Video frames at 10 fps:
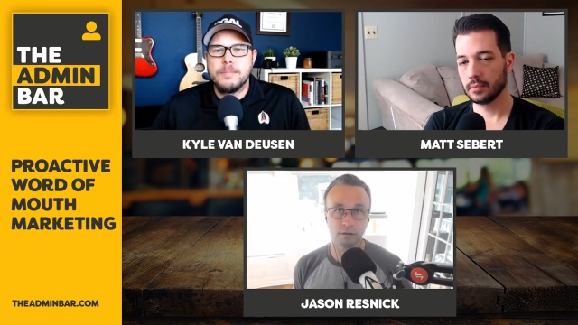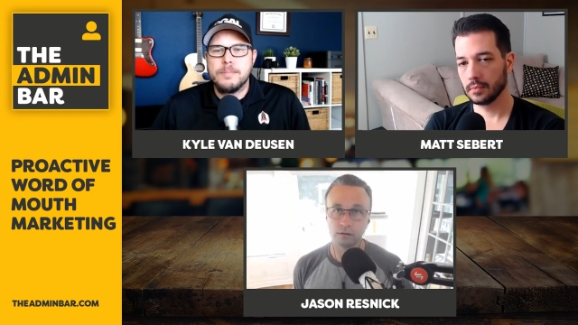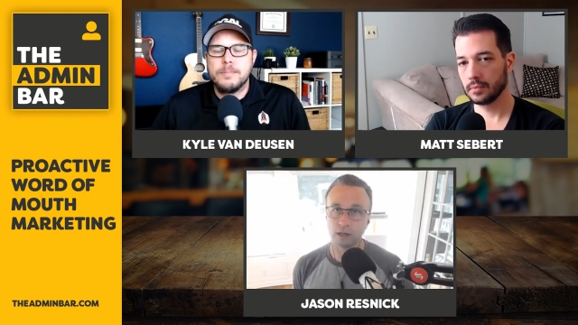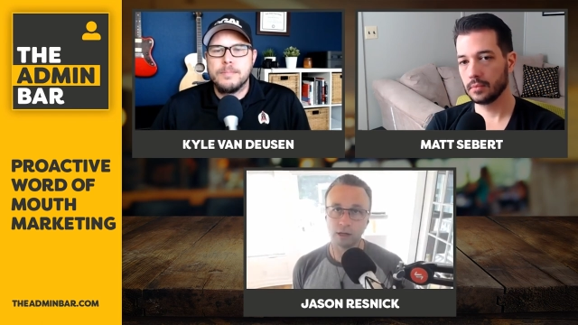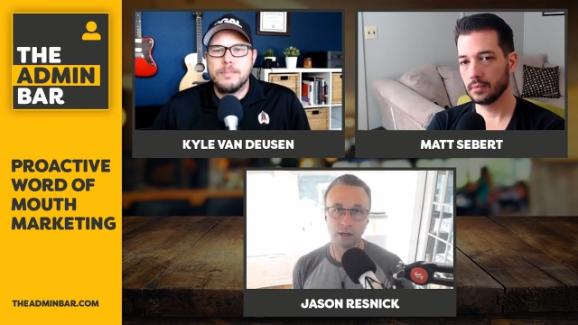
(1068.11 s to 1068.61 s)

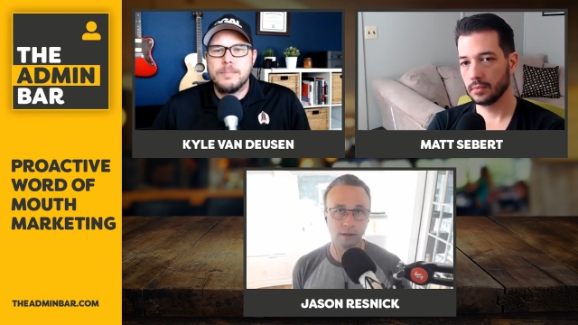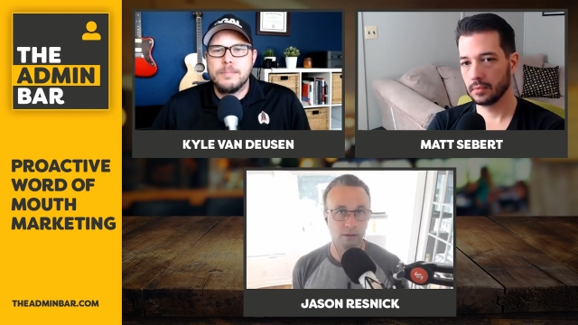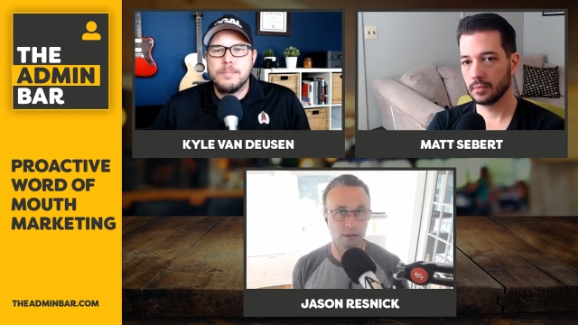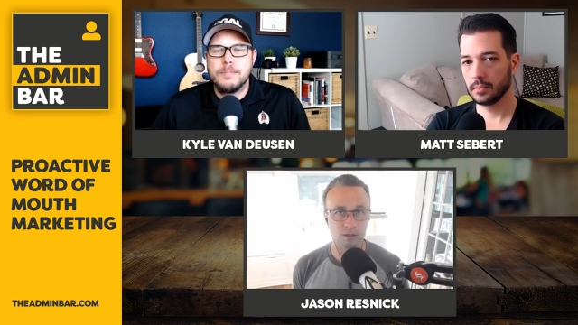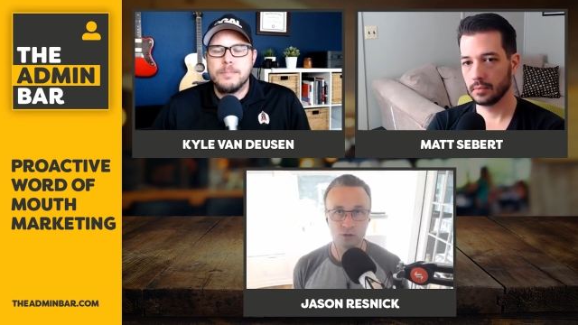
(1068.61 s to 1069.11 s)
Speaker 1: that I
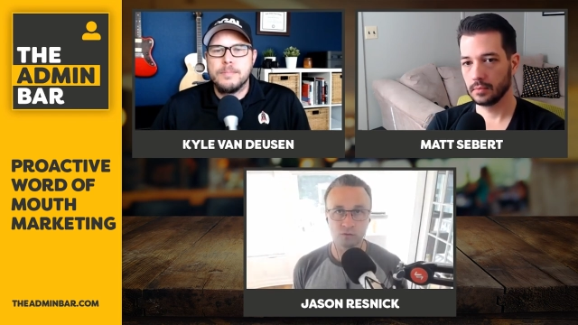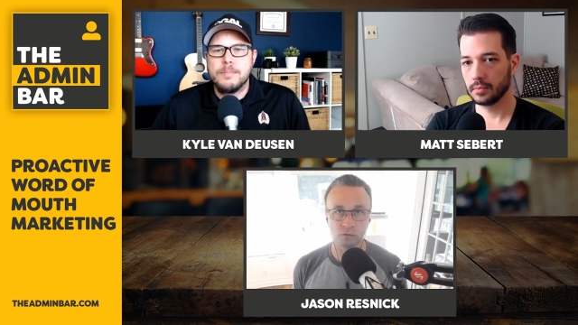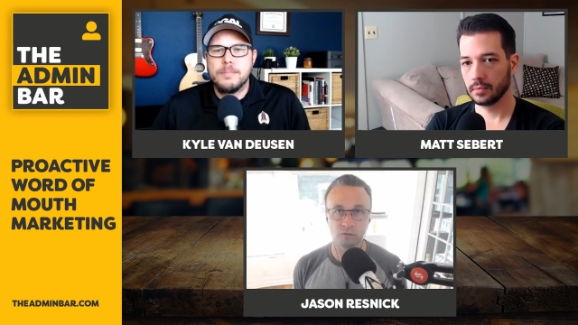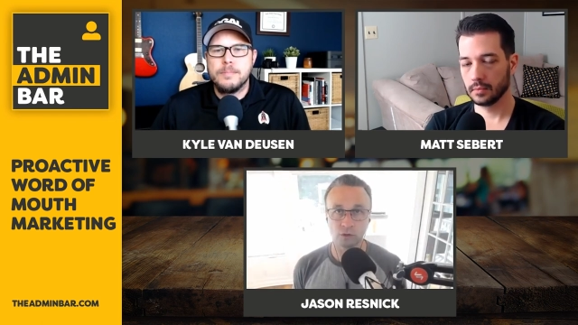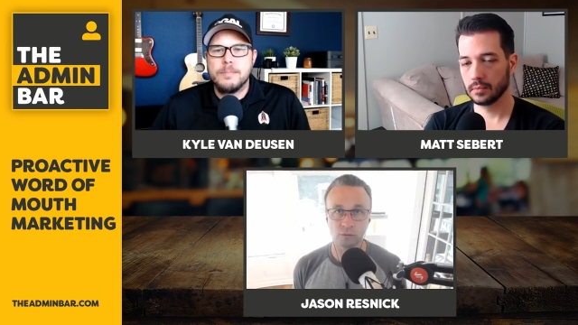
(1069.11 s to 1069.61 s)
think is
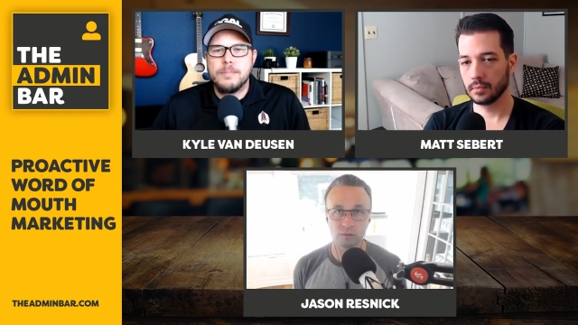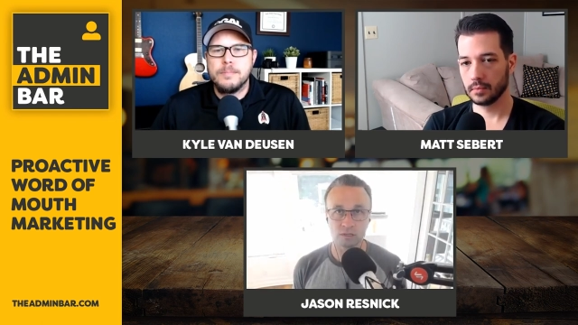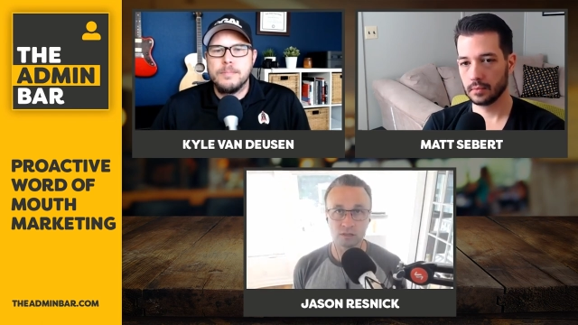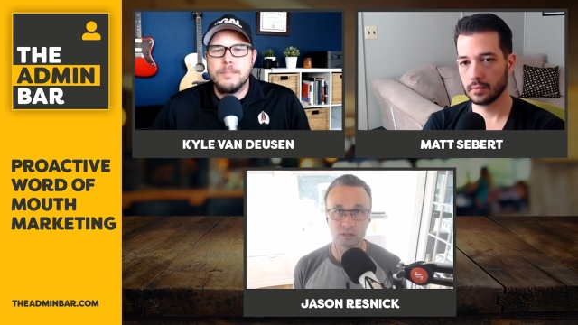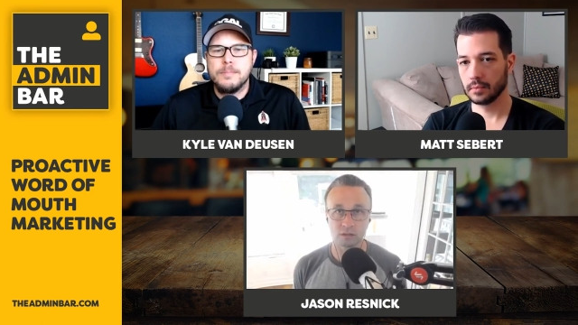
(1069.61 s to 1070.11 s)
useful for your
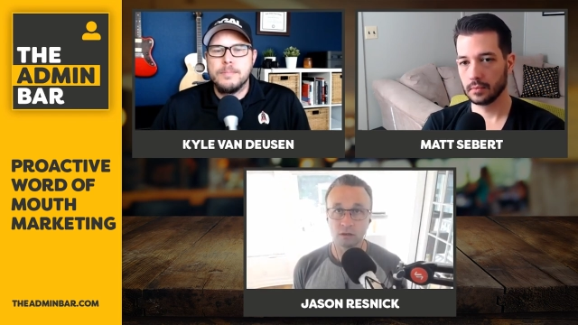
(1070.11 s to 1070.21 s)
business.